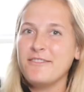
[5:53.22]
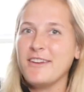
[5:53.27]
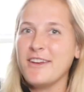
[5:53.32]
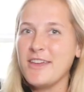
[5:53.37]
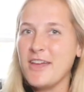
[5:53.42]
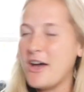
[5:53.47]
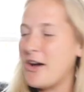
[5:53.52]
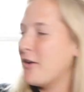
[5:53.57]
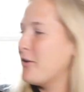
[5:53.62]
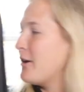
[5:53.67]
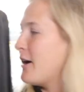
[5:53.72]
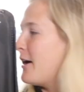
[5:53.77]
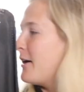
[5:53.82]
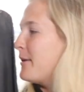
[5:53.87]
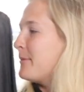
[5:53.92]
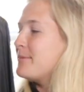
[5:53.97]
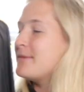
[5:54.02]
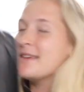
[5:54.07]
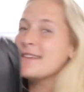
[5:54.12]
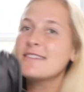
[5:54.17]

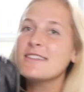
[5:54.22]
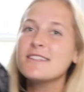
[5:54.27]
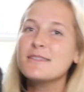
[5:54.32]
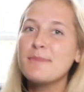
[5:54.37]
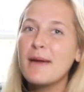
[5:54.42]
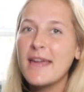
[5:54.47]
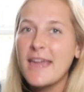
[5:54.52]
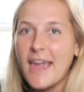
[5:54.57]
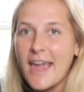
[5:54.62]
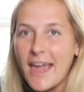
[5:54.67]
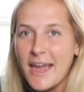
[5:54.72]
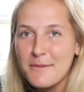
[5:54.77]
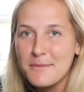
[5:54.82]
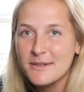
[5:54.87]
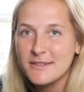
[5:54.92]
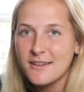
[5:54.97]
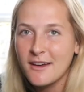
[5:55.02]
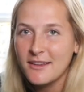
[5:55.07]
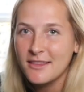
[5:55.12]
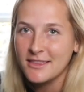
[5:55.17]
video. This is my
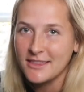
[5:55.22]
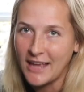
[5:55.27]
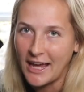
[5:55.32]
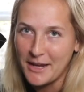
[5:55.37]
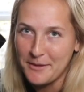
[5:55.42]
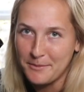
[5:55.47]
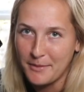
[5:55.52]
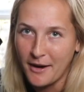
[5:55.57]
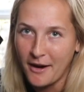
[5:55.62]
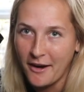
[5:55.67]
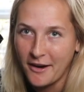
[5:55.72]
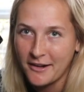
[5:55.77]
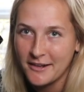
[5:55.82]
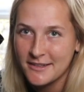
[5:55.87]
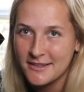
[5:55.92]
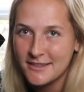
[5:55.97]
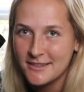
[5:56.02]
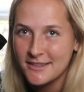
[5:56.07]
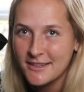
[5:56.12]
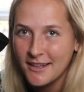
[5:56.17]
Amazon
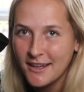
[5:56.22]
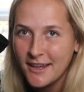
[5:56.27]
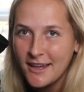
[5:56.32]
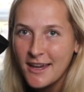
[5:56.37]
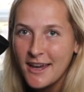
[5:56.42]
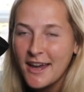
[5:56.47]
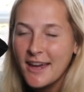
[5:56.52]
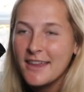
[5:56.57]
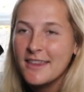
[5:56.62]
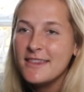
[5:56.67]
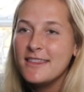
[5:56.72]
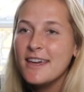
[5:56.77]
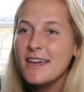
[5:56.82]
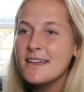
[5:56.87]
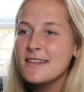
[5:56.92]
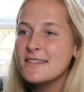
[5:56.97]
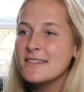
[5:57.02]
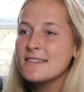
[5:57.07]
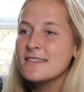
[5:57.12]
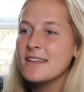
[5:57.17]
Lightbox.
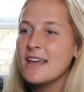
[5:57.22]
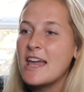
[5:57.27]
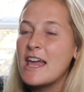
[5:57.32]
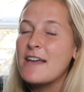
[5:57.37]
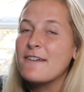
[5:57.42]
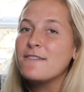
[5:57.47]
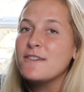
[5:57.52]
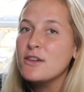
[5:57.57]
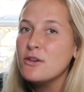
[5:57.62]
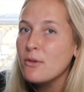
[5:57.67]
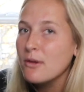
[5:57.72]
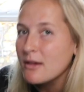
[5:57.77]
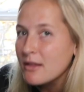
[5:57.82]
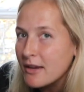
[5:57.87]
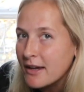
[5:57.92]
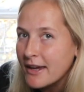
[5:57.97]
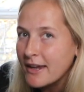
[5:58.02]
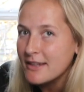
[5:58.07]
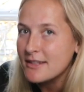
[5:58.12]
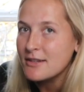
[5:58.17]
This, if you are
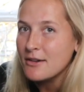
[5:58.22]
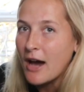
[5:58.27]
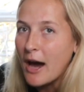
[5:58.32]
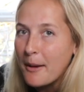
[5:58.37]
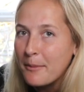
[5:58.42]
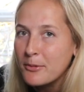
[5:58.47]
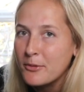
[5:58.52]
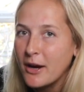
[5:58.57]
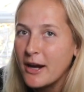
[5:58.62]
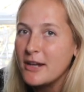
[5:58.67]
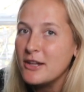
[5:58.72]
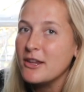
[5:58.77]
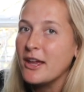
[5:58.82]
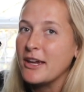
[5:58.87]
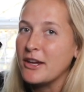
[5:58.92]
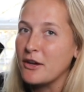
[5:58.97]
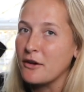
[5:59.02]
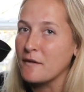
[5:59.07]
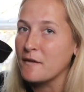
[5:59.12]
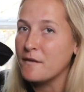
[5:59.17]
looking to upgrade
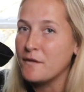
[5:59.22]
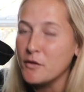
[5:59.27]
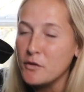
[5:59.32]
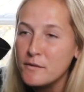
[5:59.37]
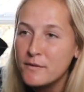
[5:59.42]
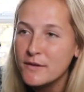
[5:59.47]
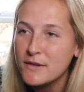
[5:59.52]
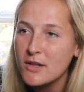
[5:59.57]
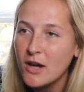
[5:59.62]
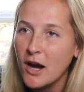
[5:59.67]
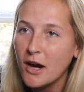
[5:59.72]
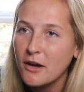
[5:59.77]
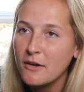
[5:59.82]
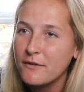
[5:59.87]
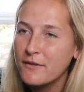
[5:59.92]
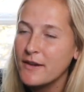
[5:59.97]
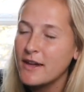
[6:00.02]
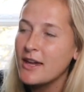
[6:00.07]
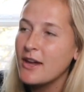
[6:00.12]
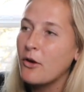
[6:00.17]
like your food
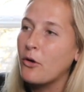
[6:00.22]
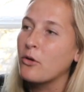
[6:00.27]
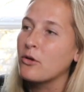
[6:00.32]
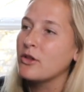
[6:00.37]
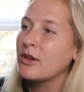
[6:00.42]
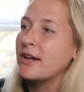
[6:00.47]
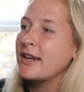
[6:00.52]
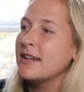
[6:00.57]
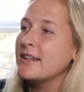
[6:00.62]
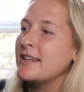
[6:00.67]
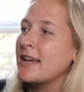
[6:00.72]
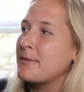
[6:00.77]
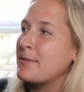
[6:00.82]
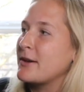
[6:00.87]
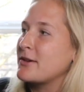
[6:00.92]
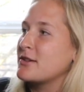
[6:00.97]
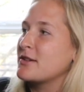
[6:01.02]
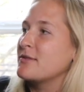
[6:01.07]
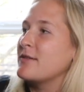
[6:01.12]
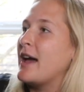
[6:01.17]
photography or looking to take
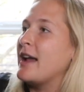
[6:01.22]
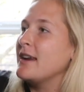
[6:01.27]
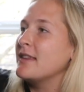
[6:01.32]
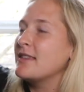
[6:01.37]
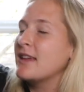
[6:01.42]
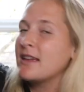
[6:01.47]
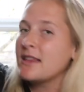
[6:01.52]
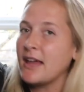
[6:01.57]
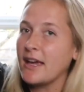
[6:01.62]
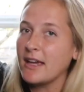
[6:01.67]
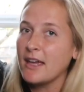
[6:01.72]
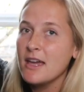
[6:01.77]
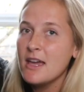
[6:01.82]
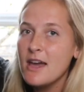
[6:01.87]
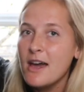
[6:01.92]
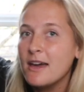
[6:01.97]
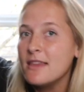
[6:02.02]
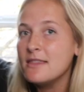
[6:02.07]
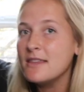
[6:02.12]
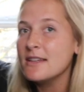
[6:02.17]
pictures of anything, like
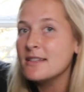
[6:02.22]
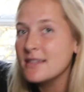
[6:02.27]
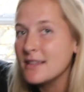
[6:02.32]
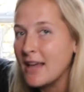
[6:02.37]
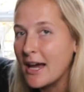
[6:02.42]
this